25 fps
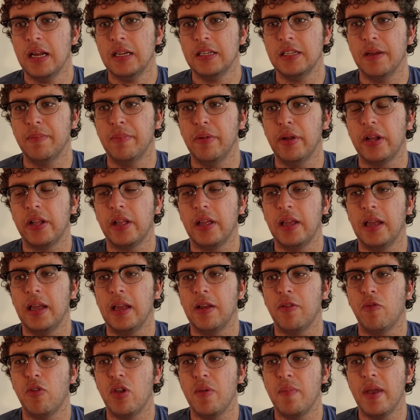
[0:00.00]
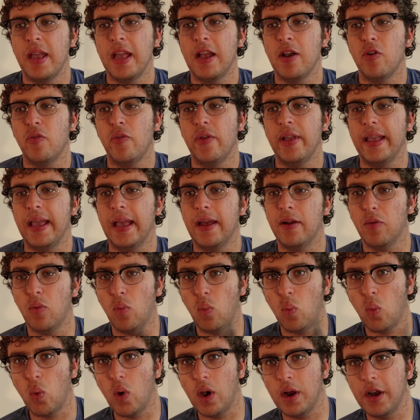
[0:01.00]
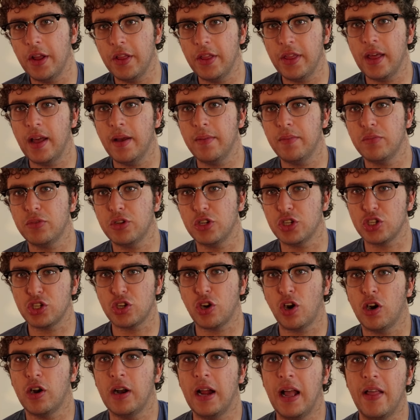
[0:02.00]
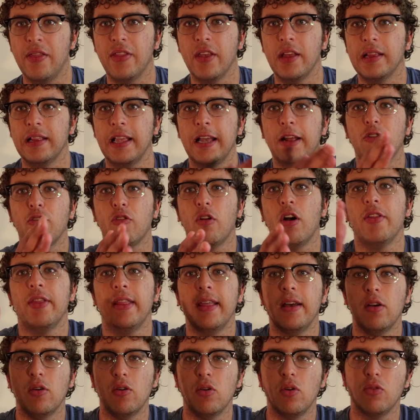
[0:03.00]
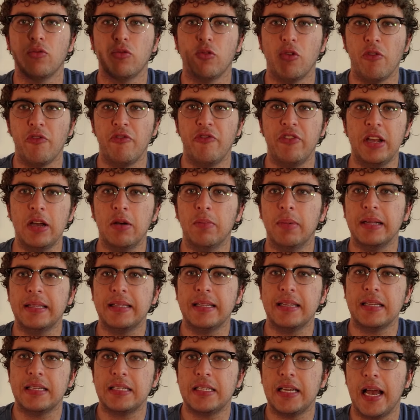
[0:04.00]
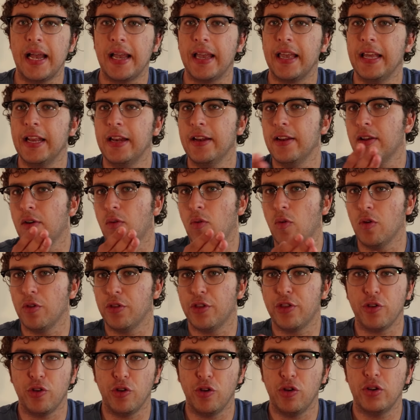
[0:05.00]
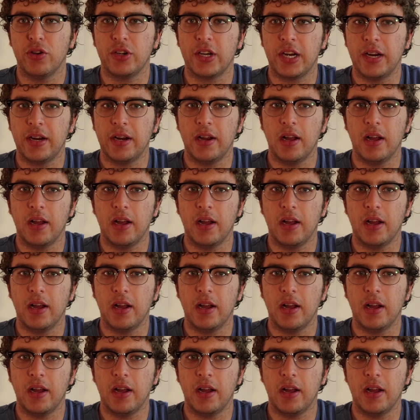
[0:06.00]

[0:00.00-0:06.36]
Typically, we may only get one of them to start and then later on they'll reveal what the second or third